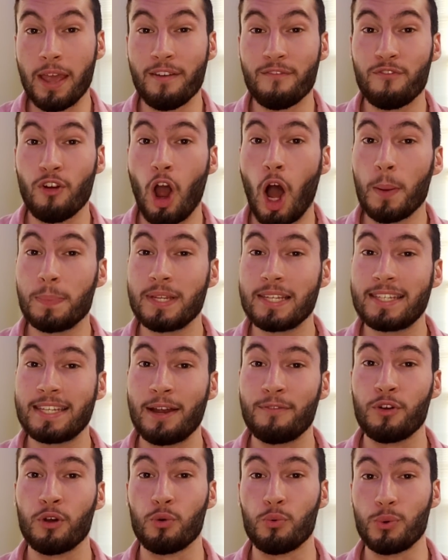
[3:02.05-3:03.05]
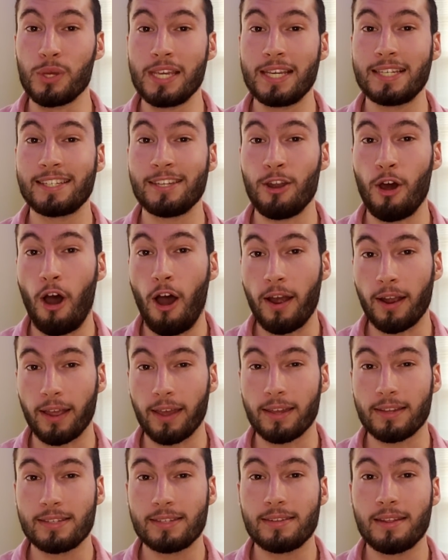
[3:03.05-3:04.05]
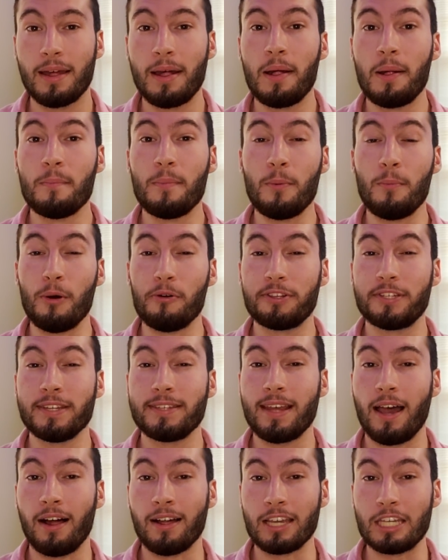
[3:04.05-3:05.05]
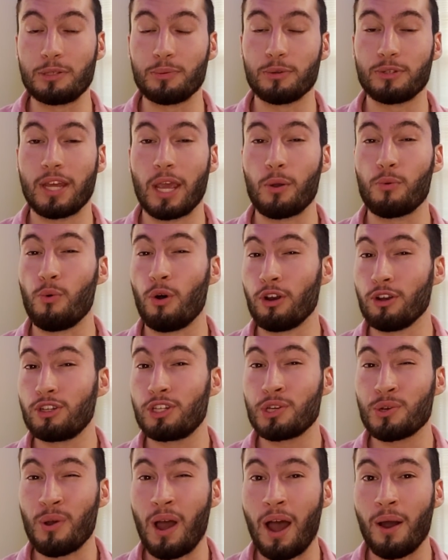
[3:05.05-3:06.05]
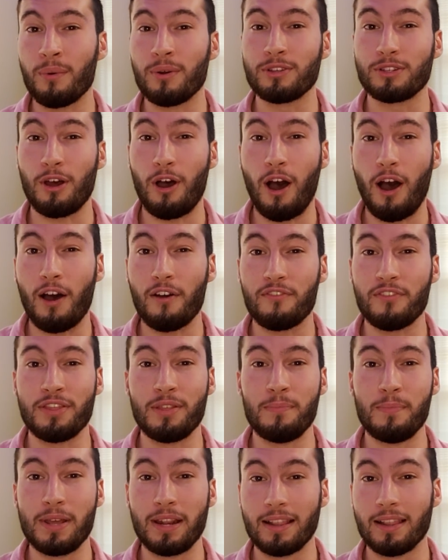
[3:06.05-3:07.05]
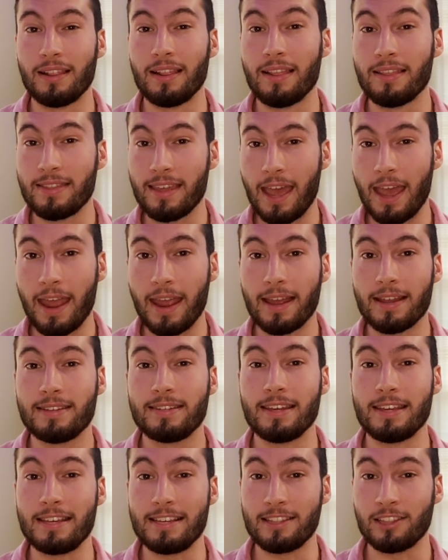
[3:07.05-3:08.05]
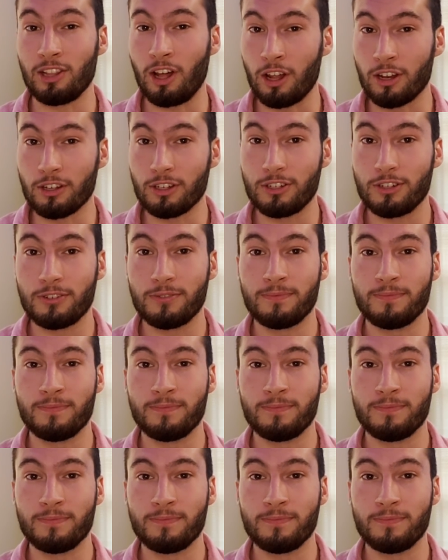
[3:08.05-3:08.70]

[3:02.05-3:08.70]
and for up to several weeks in August, but most Italians will take 1 or 2 hours off in the middle of the day to eat lunch.